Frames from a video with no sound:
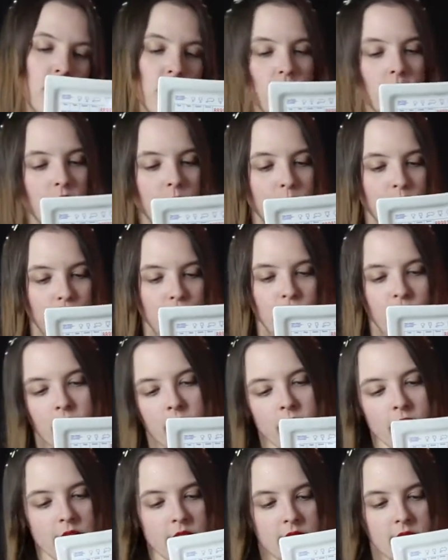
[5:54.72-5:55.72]
you could
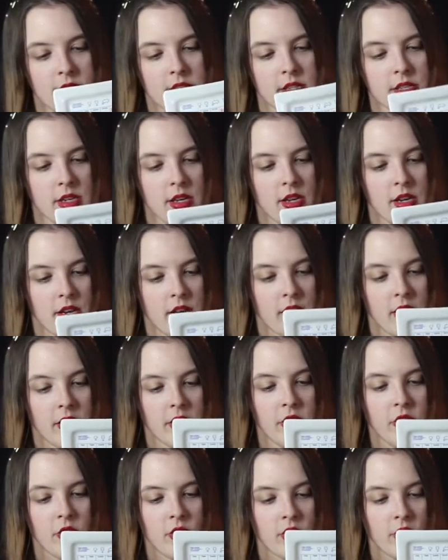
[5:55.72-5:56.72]
put
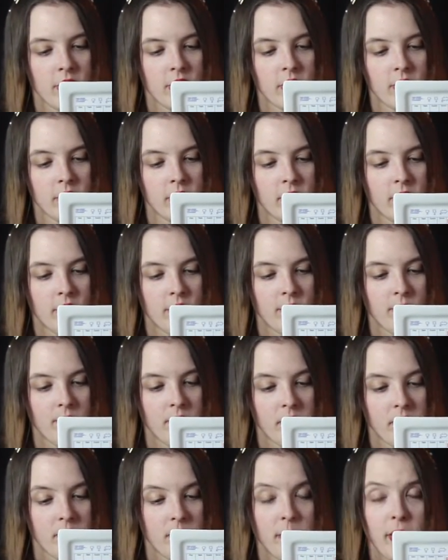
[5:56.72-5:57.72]
your
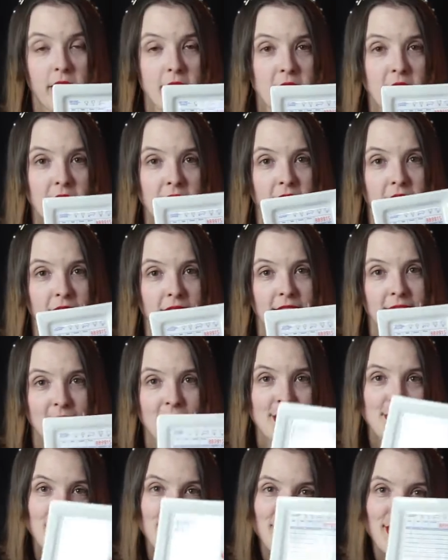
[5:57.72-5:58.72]
butter
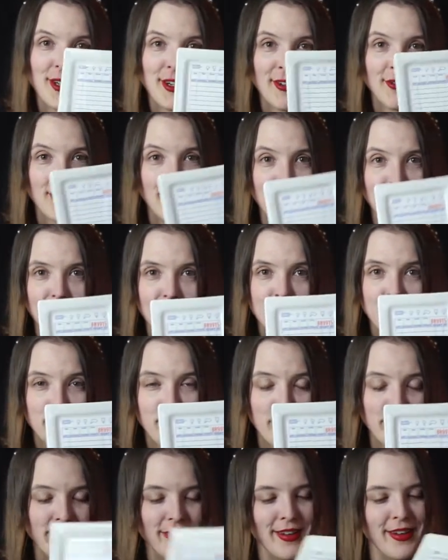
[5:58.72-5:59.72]
on or rest a
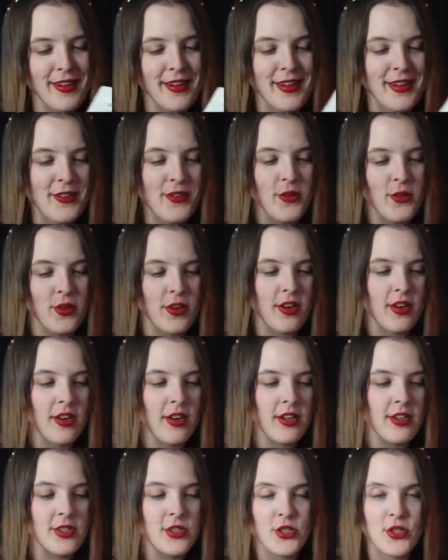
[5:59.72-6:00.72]
spoon on
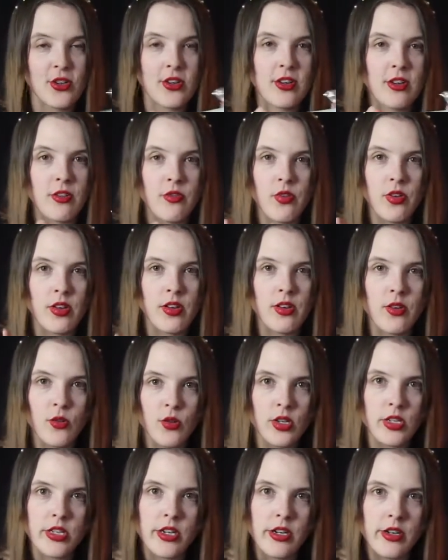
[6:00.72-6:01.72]
or serve
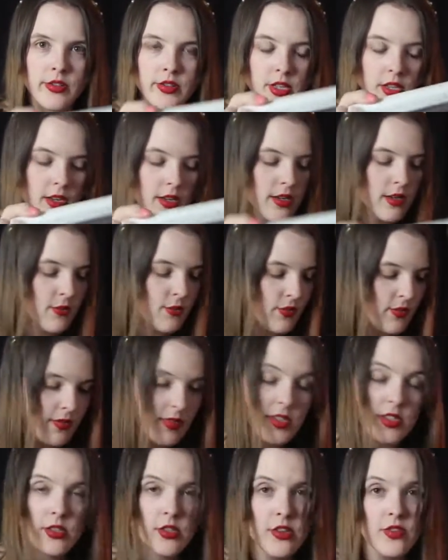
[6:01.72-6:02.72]
hors d'oeuvres on.
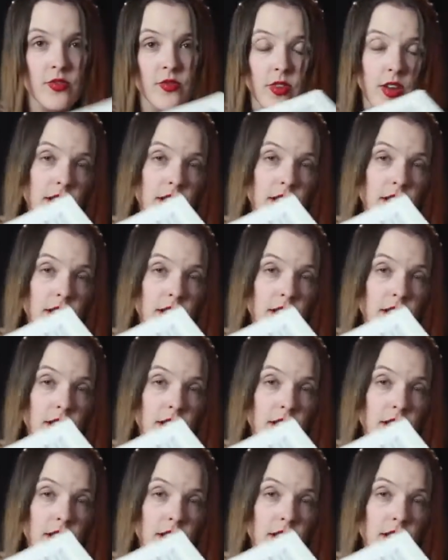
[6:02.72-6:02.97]
Serve